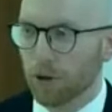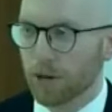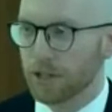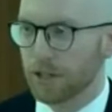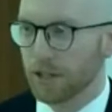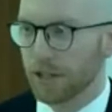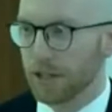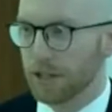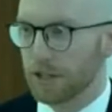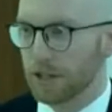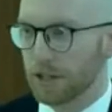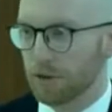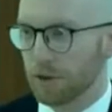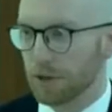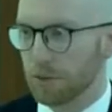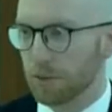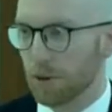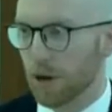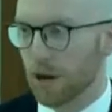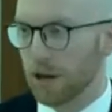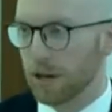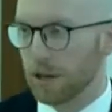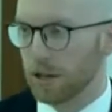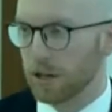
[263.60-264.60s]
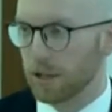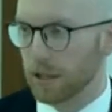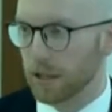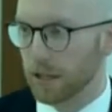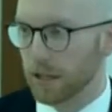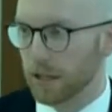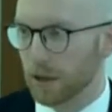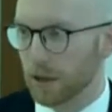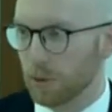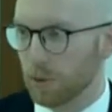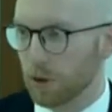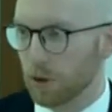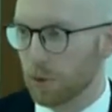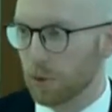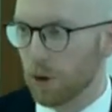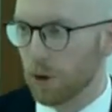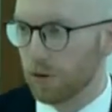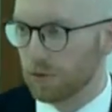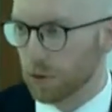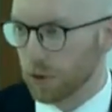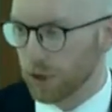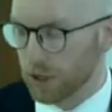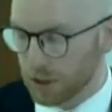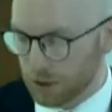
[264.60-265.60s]
print and let's respond uh, with
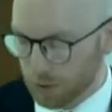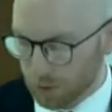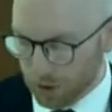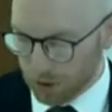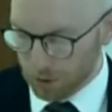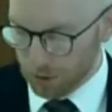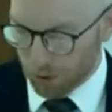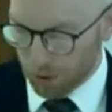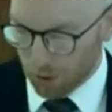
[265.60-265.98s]
one voice with